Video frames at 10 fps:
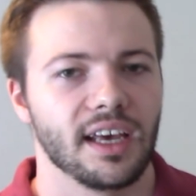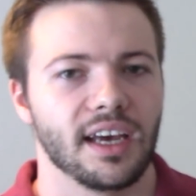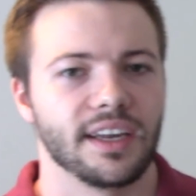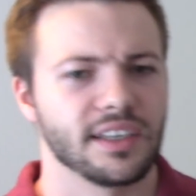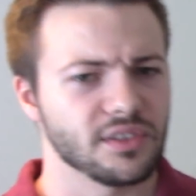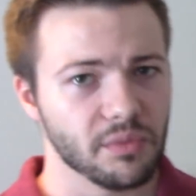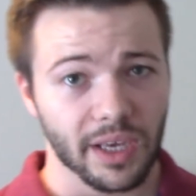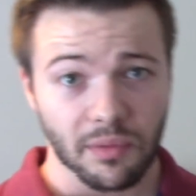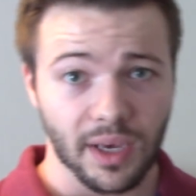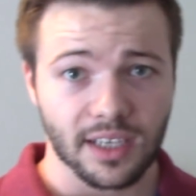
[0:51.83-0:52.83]
And as you
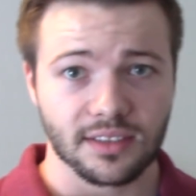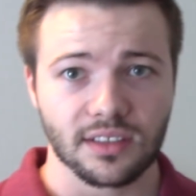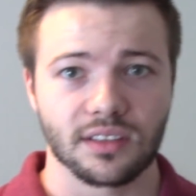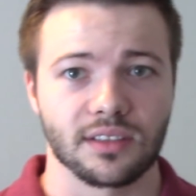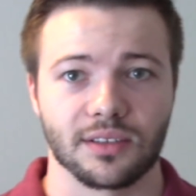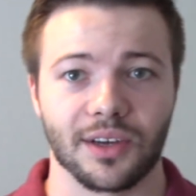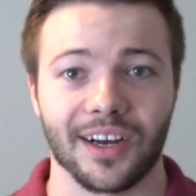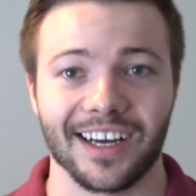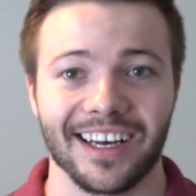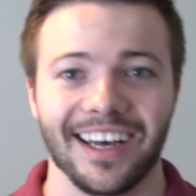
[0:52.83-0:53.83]
may imagine,
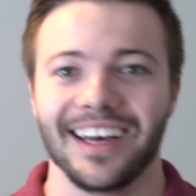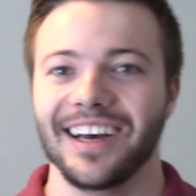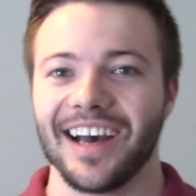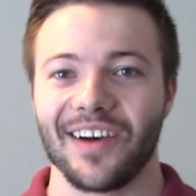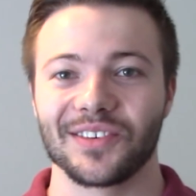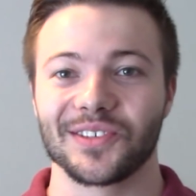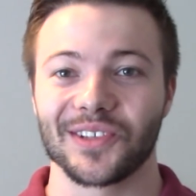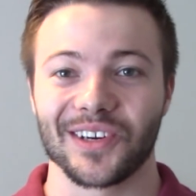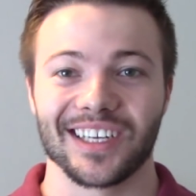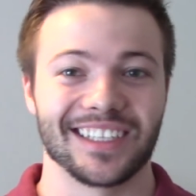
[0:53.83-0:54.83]
having to
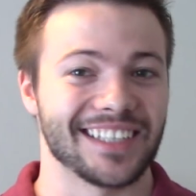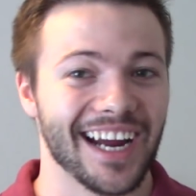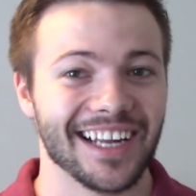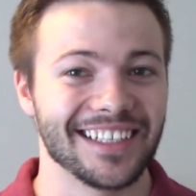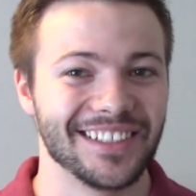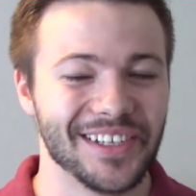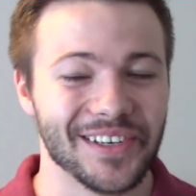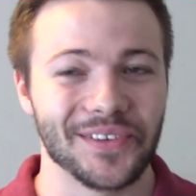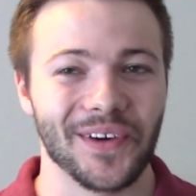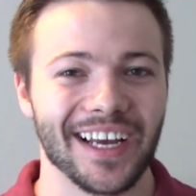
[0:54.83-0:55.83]
learn an entirely
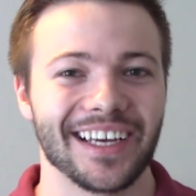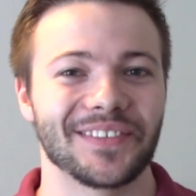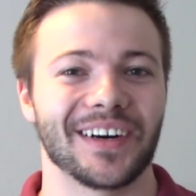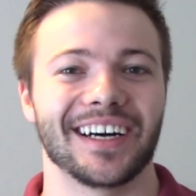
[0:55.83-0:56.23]
new way of